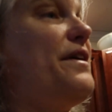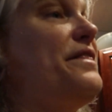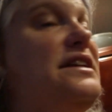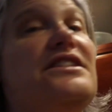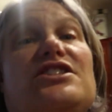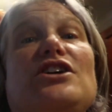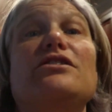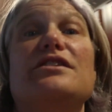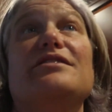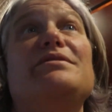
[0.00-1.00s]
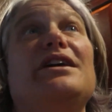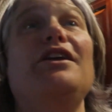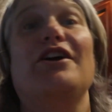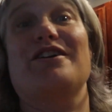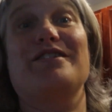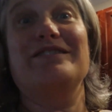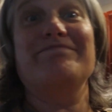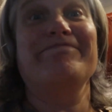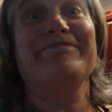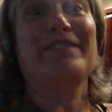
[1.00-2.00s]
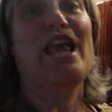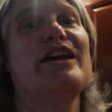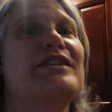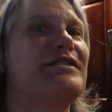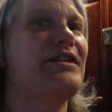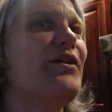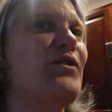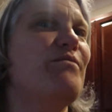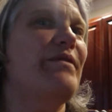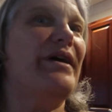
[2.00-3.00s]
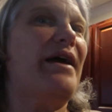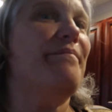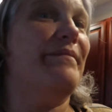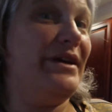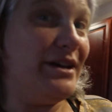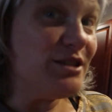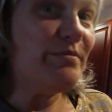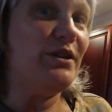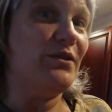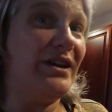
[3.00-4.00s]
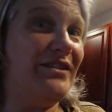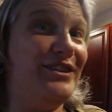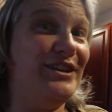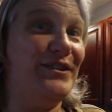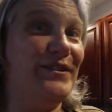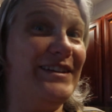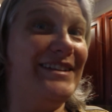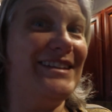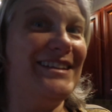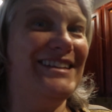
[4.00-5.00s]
and then start some dinner. So my husband don't have to do it.